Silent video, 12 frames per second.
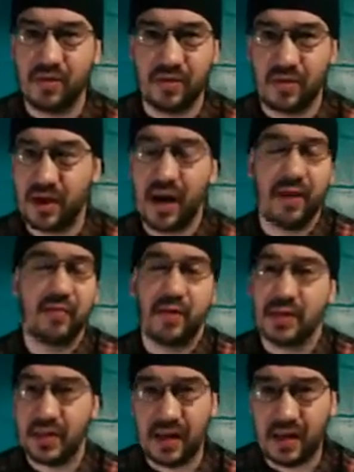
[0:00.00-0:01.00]
Or
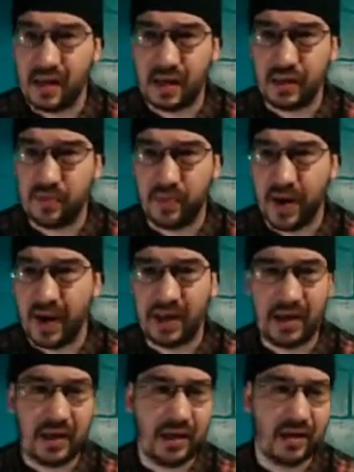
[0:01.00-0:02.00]
Kairi Sane against
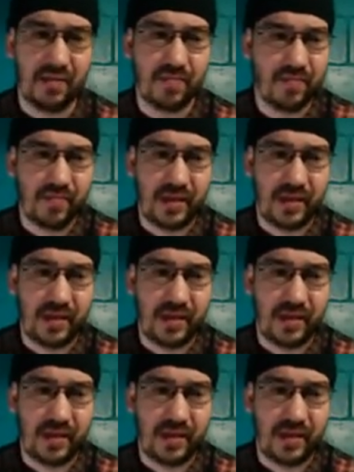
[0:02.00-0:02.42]
Becky.